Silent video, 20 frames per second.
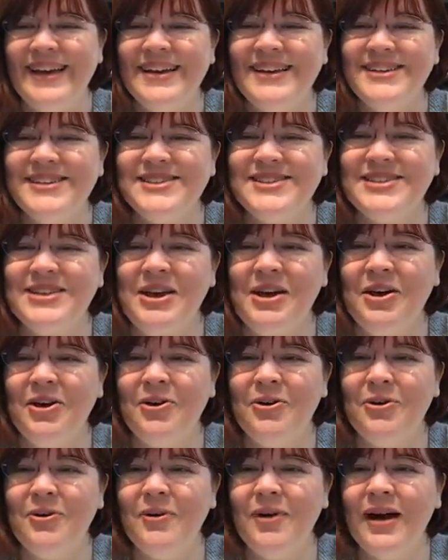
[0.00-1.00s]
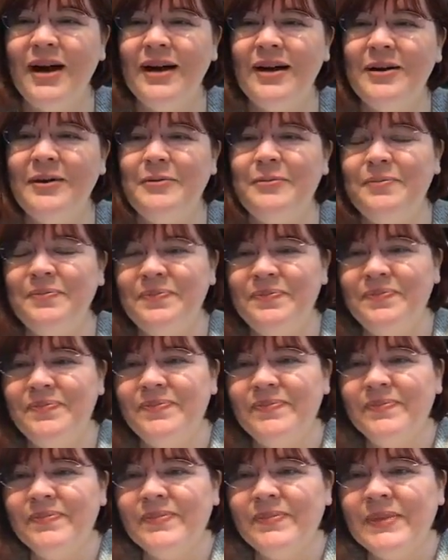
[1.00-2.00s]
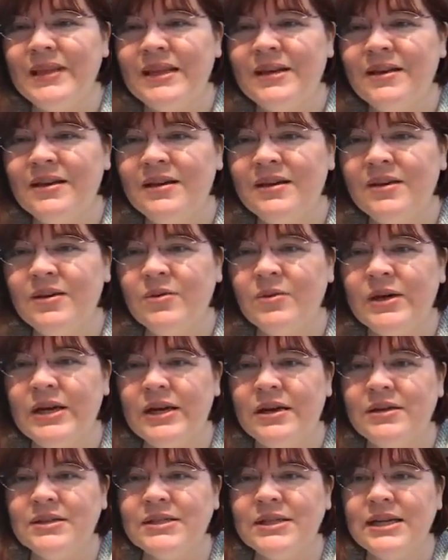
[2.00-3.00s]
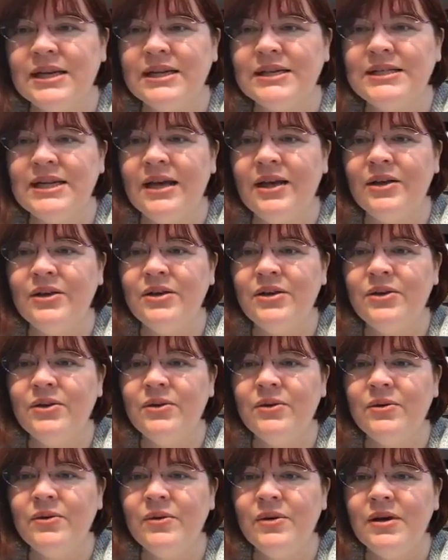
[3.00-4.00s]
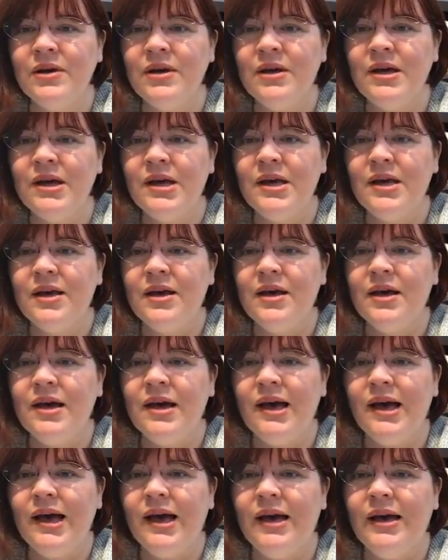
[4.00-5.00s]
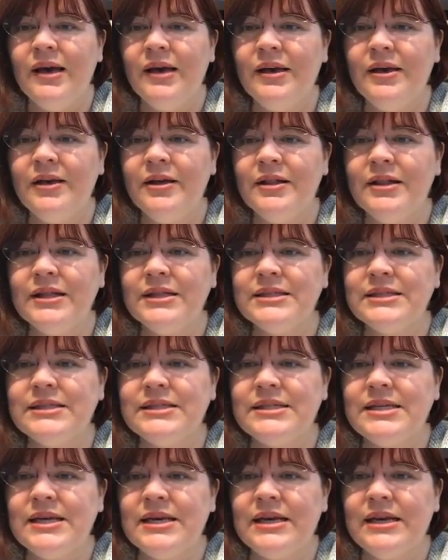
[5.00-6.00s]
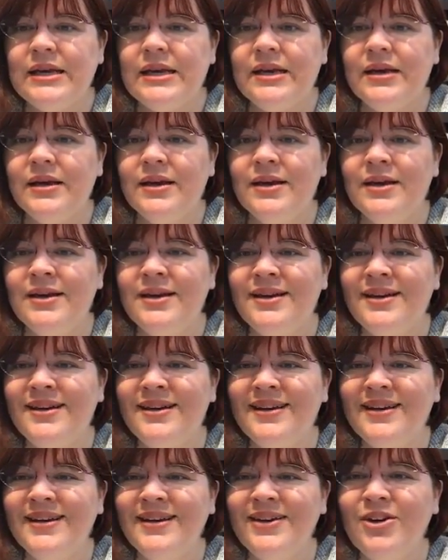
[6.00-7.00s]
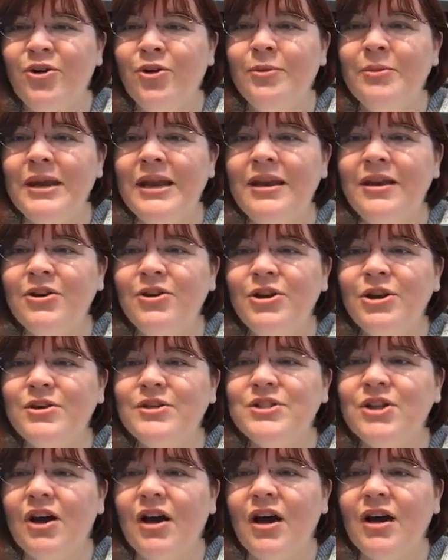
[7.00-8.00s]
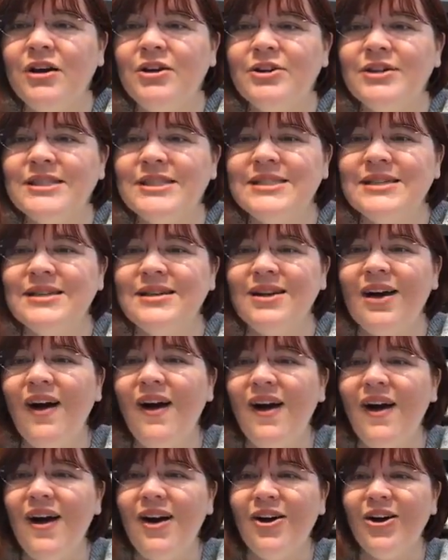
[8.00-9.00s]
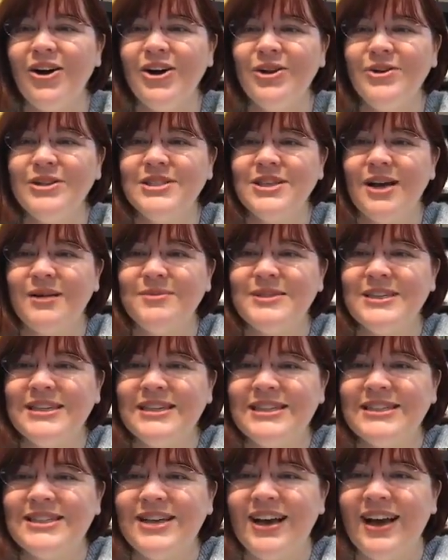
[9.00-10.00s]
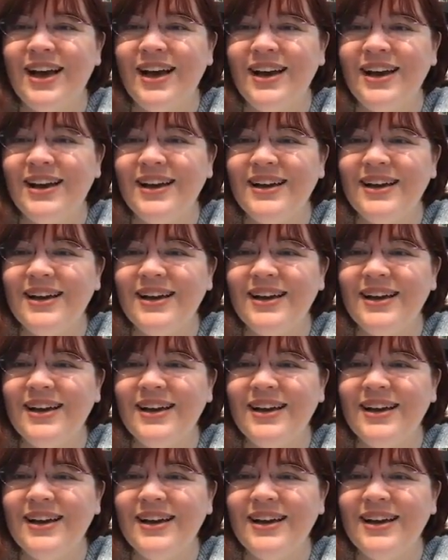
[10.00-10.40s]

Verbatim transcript: so, um, what else can I tell you? Uh, let's see. You're meeting your new dog, Kristen. Oh, are you adopting a dog?